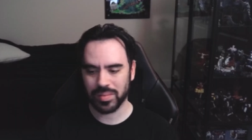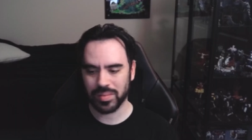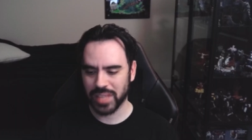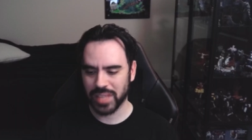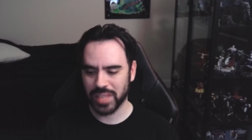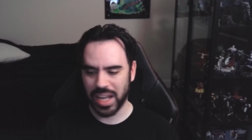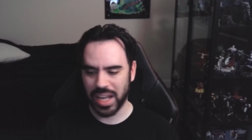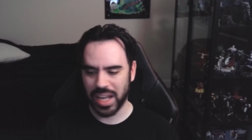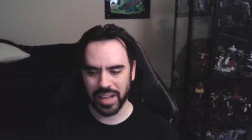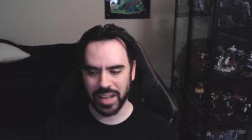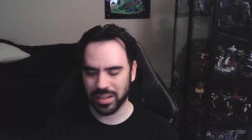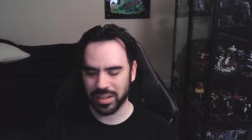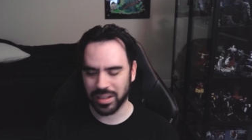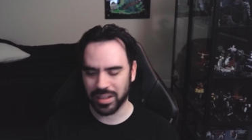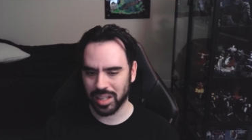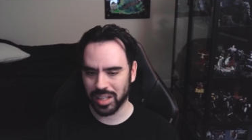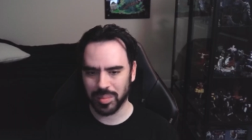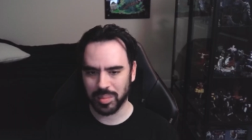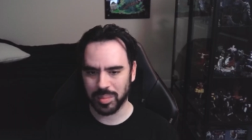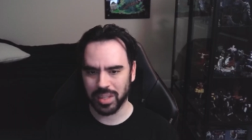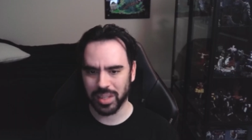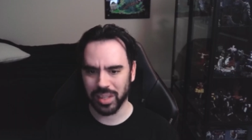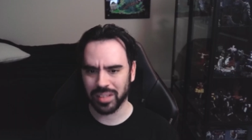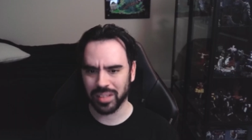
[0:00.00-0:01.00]
tied
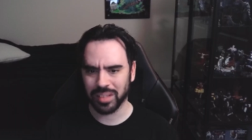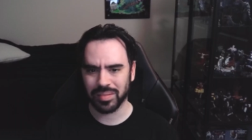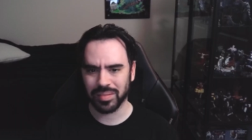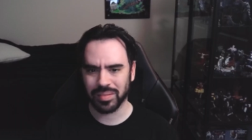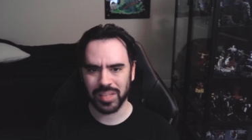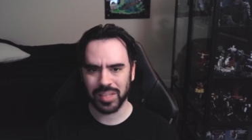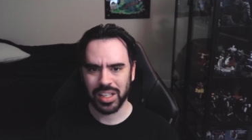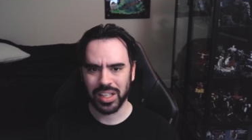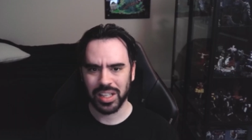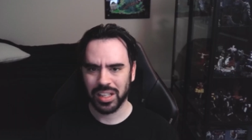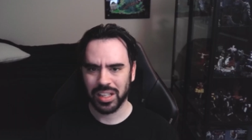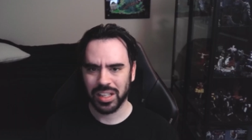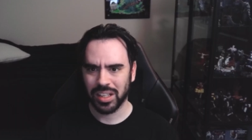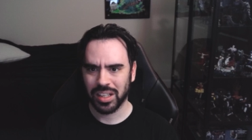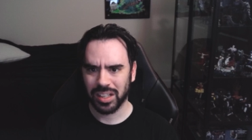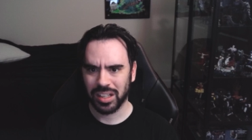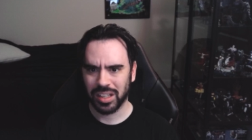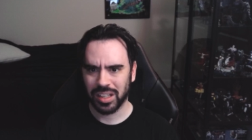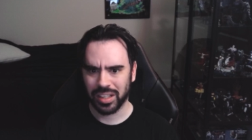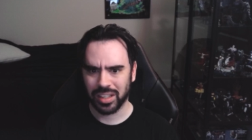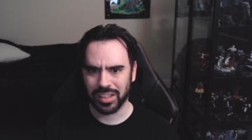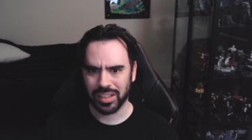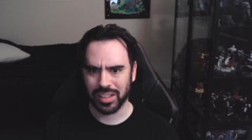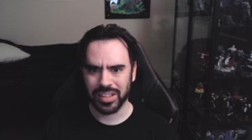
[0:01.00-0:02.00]
up and
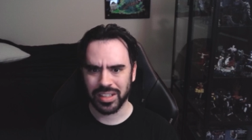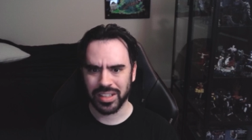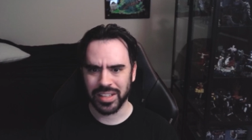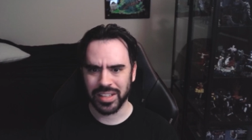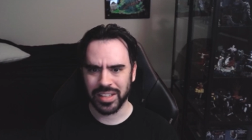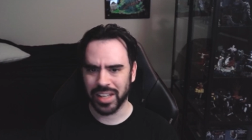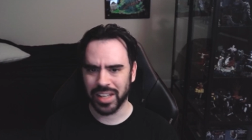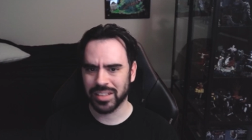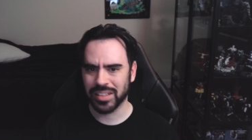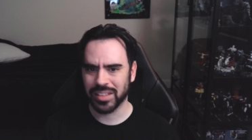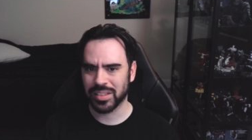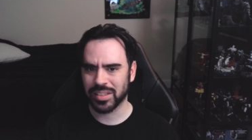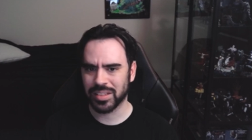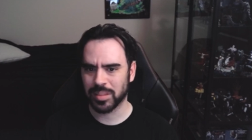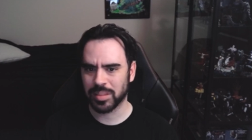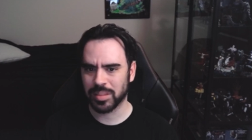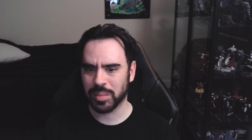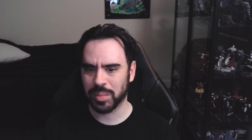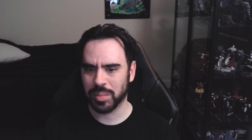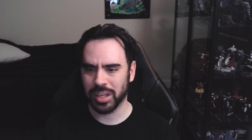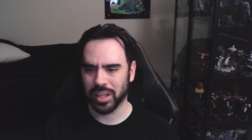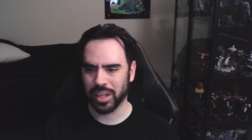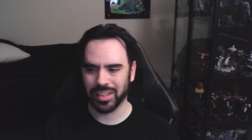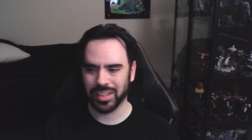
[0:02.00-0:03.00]
uh, condensed,
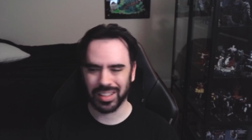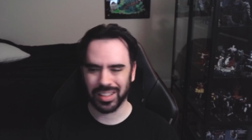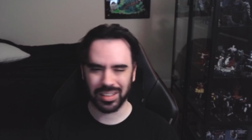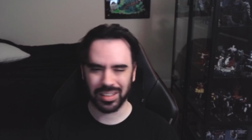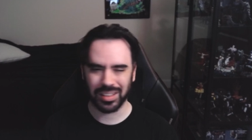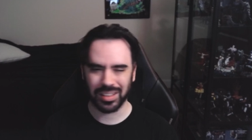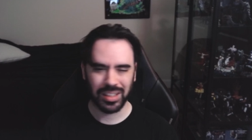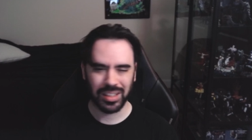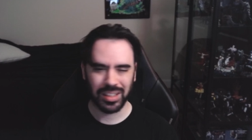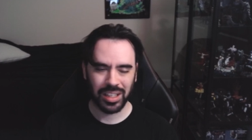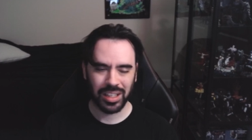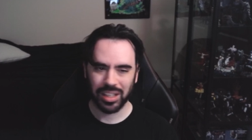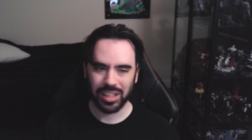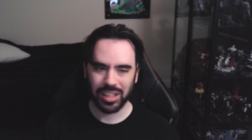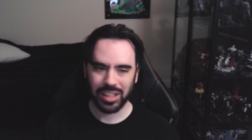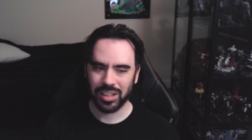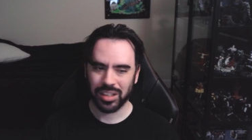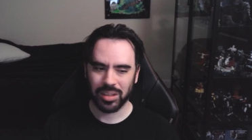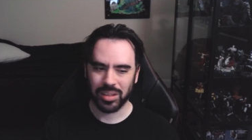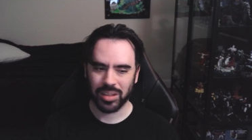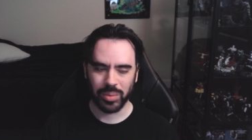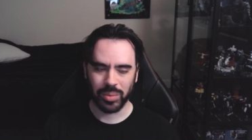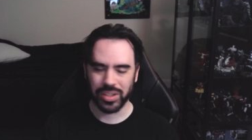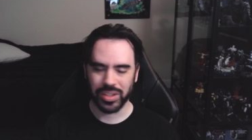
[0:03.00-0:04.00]
but like
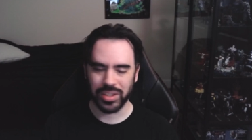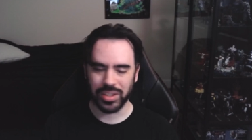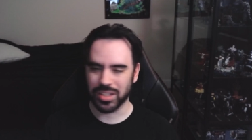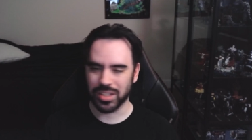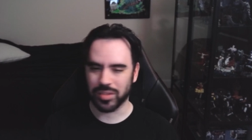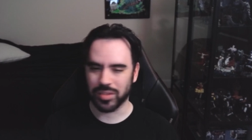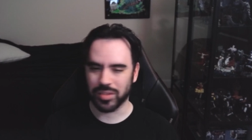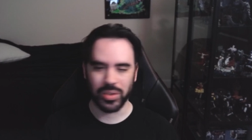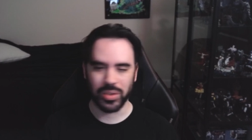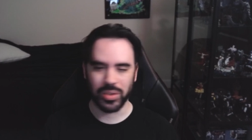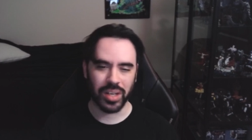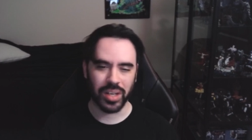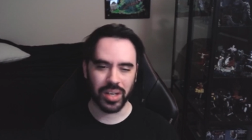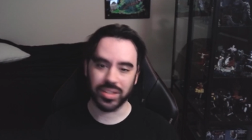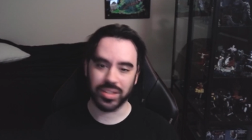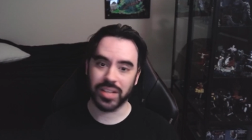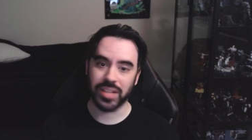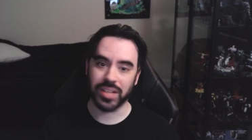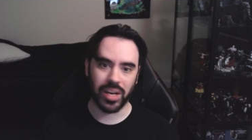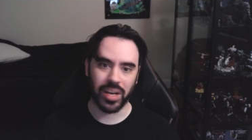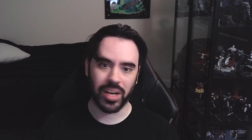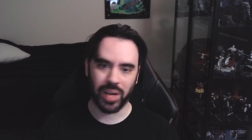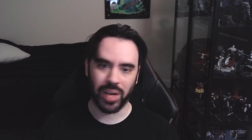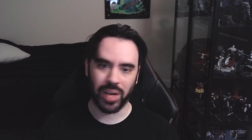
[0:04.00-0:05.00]
with just a few extra
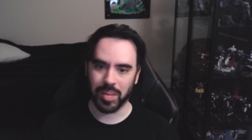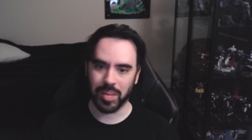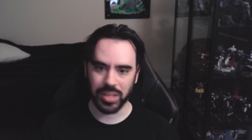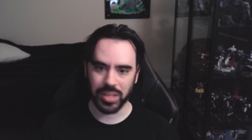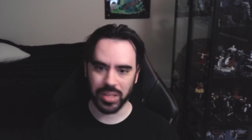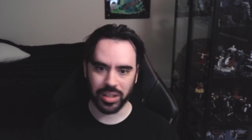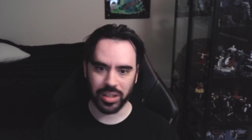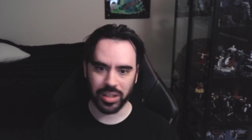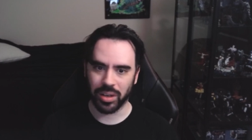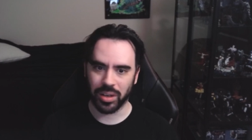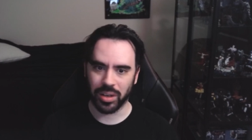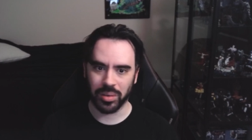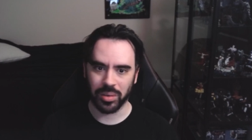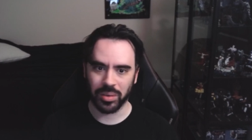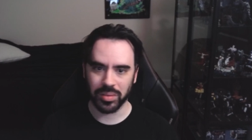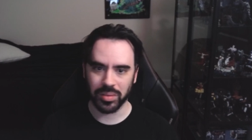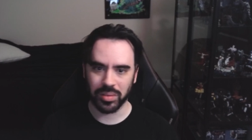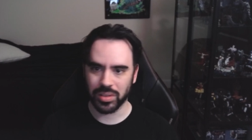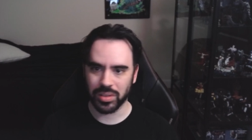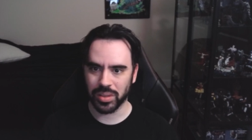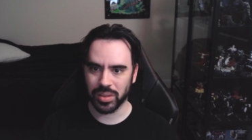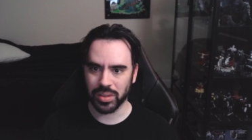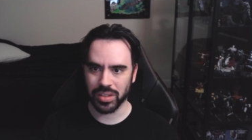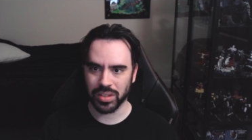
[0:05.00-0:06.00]
tie wraps on your own,
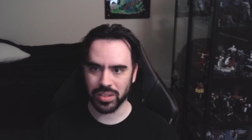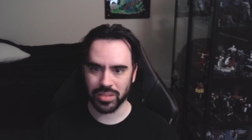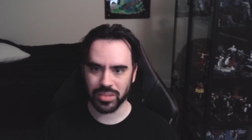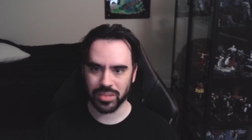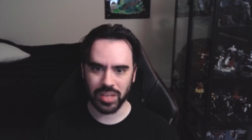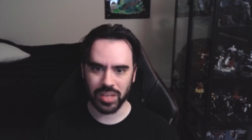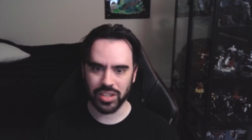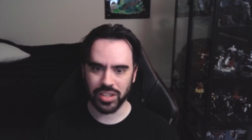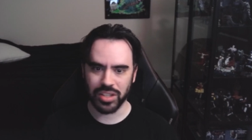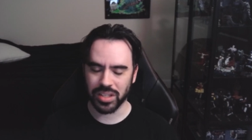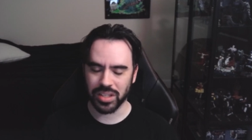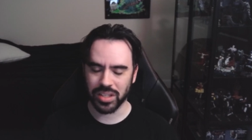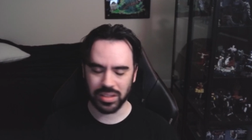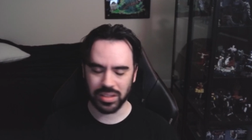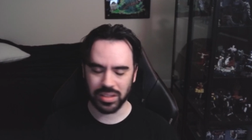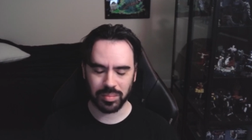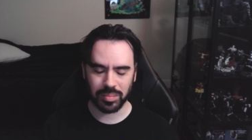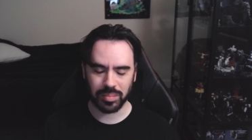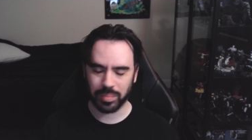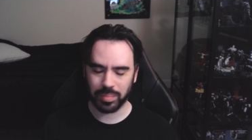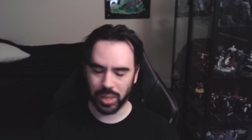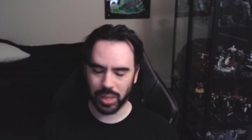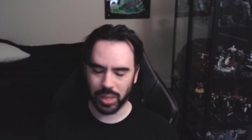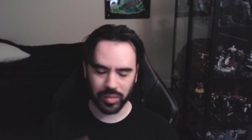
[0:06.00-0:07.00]
you can just adjust it
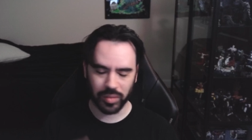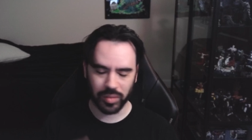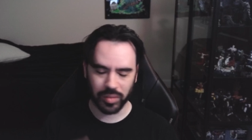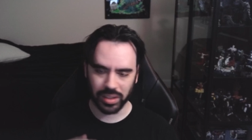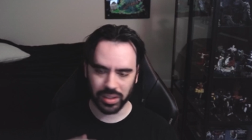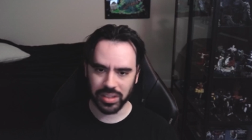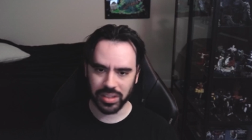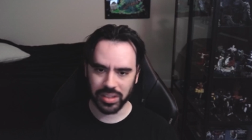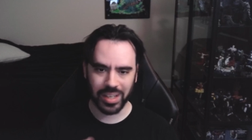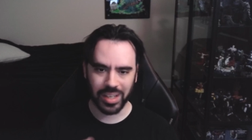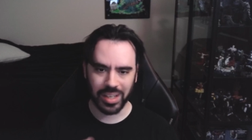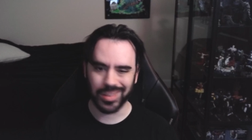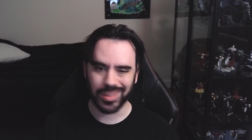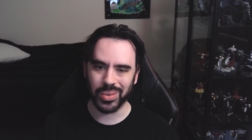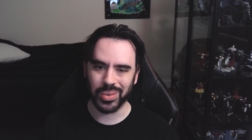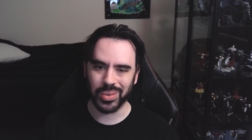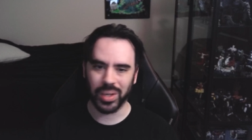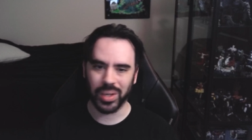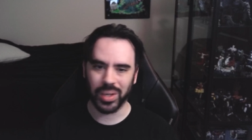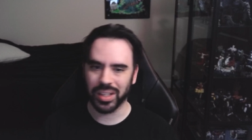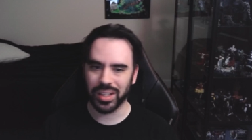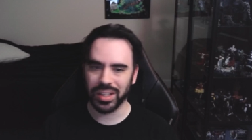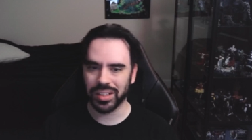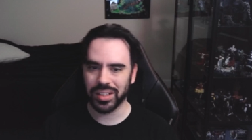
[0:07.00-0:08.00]
perfectly to how you
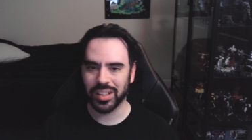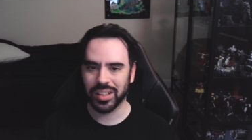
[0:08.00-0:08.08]
want it.